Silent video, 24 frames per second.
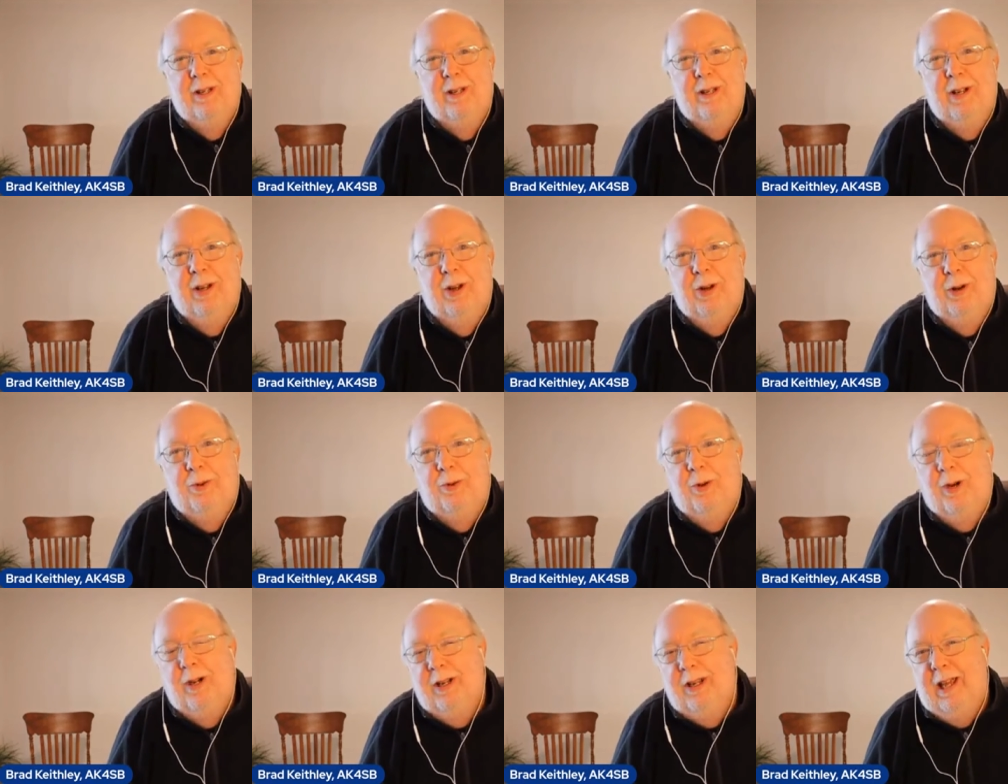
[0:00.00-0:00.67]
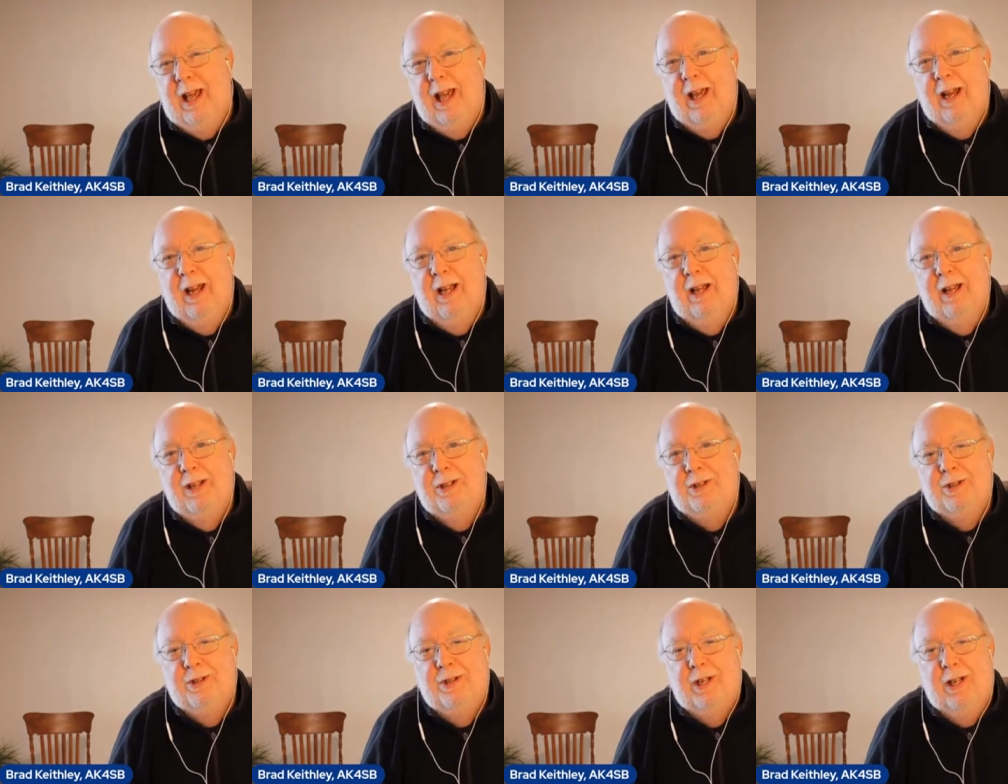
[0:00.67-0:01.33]
you know, what
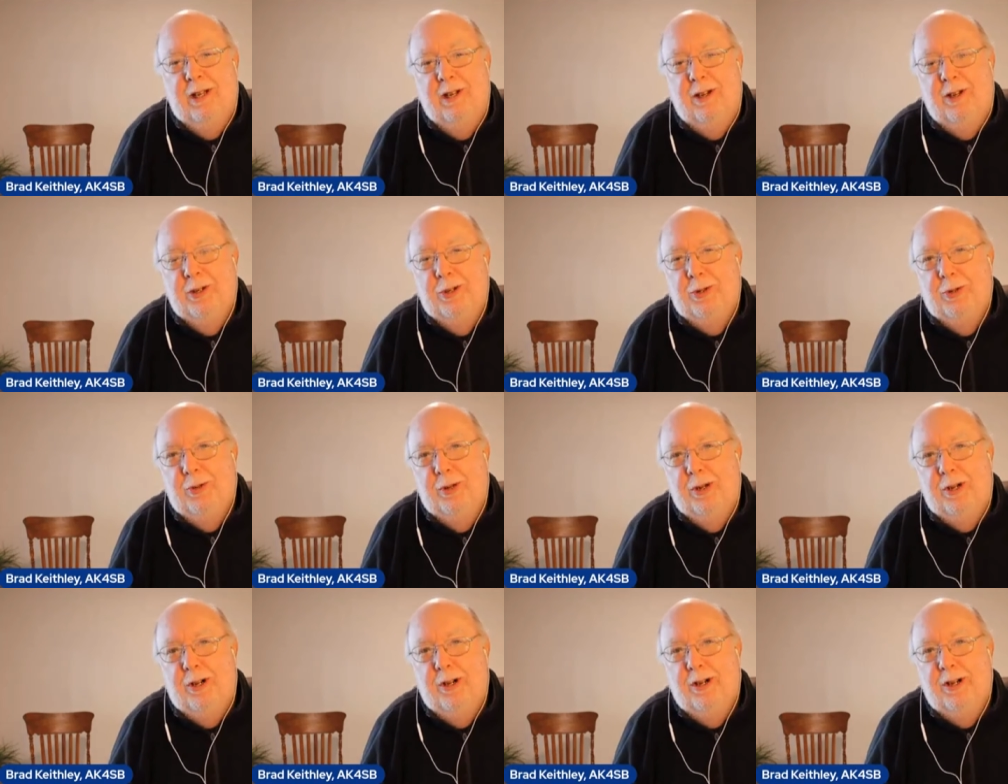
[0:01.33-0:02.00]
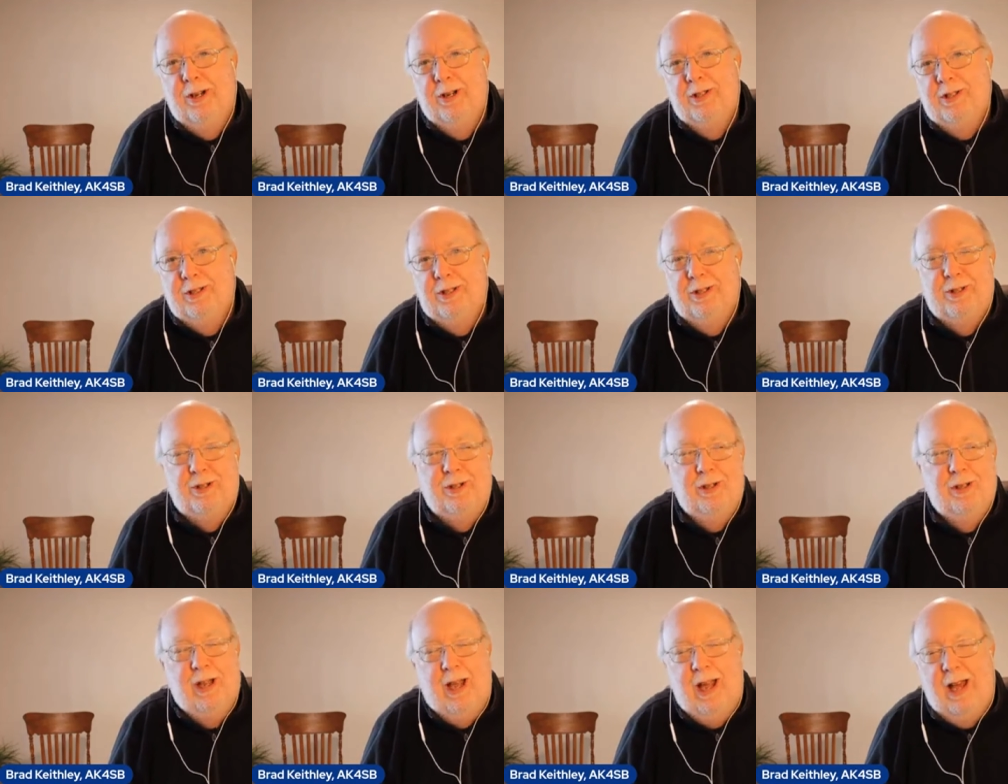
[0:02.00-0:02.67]
candidates are saying on Twitter because it's
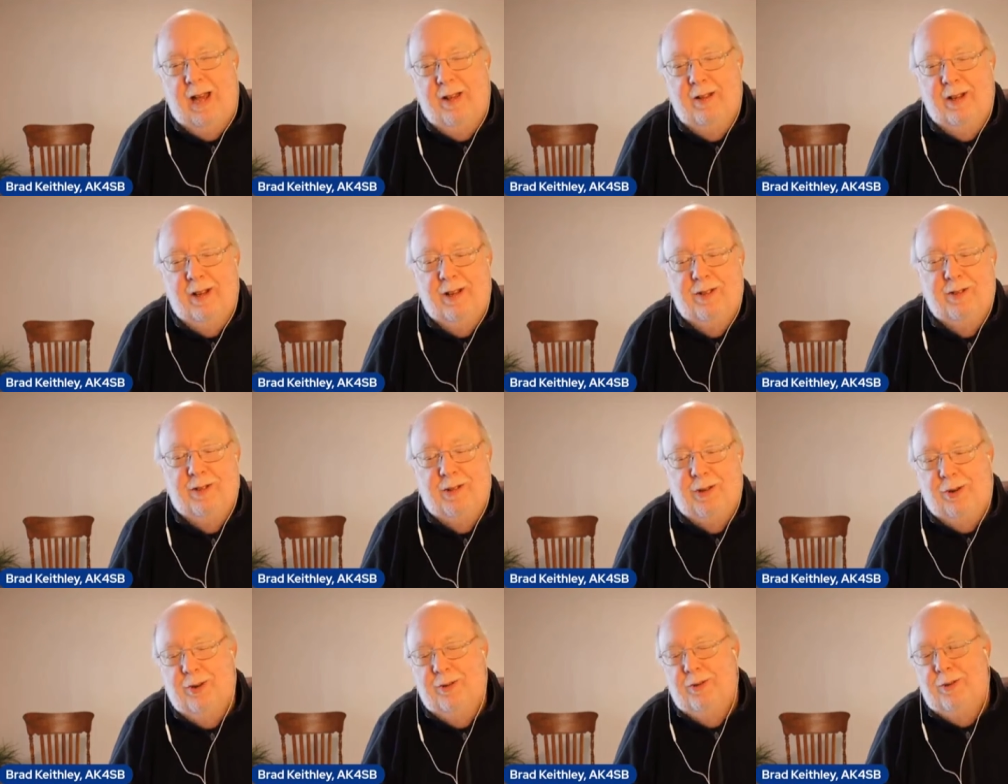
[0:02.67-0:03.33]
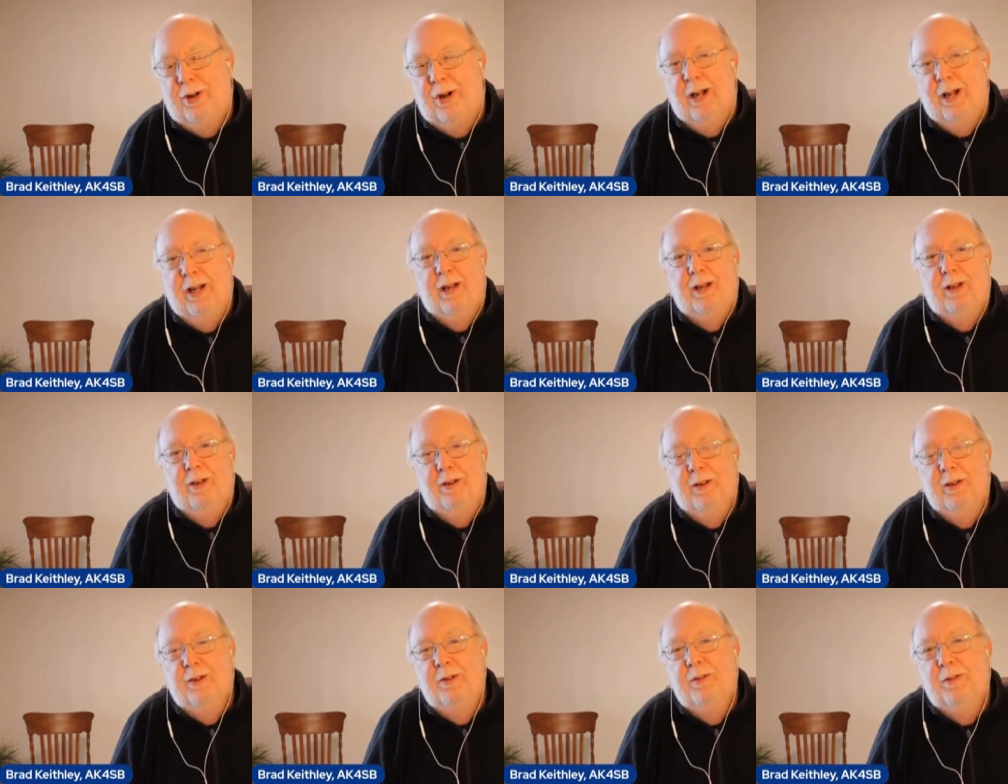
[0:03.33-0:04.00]
how they sort of try to
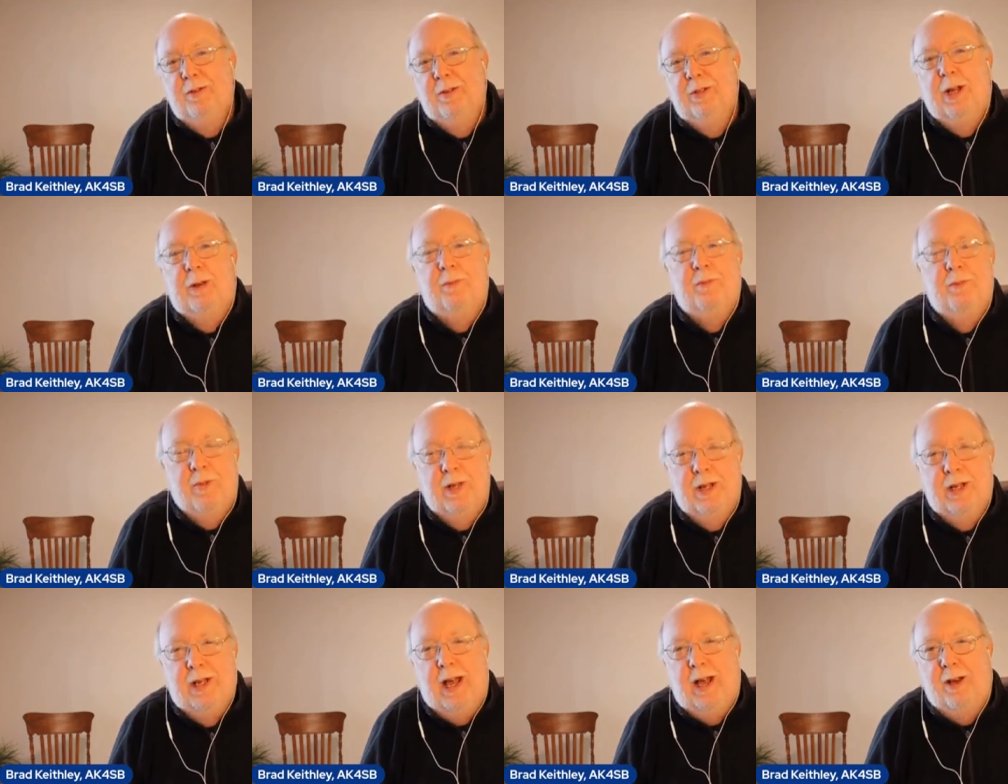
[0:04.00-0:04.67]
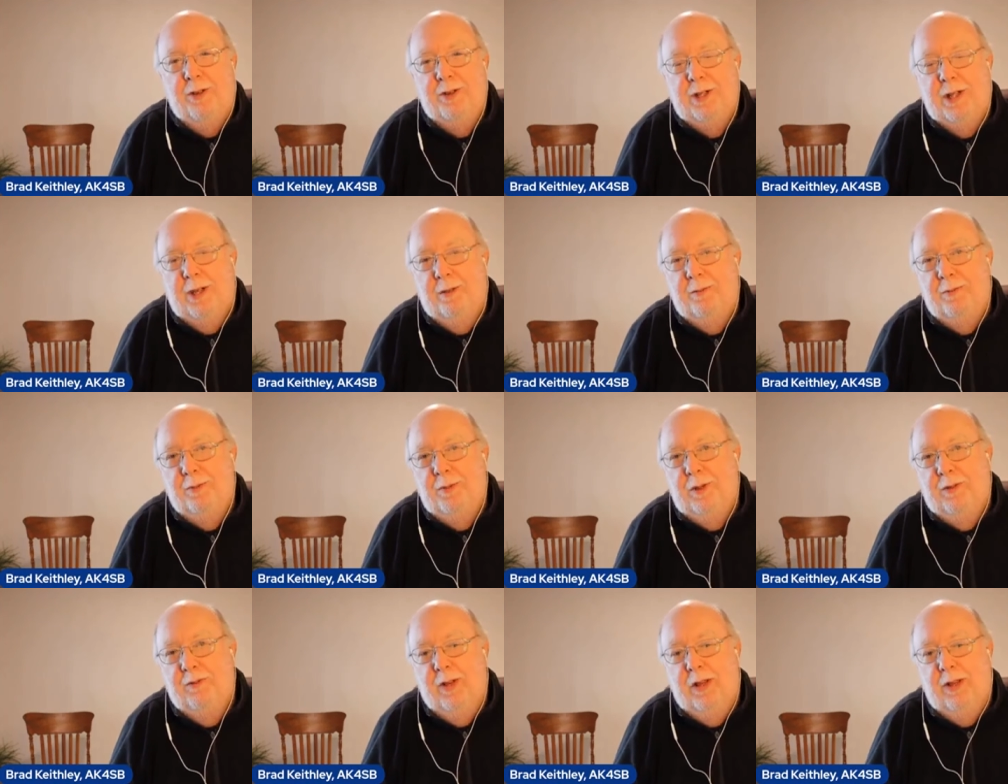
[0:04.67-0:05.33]
some is how some
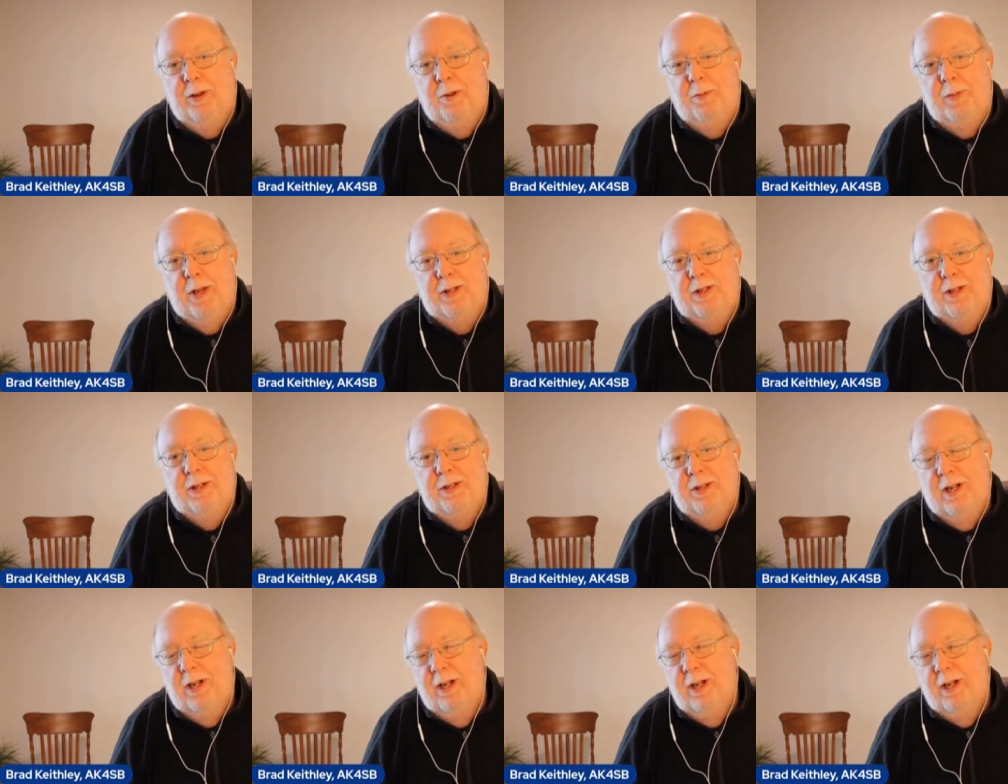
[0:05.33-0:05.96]
convey their message.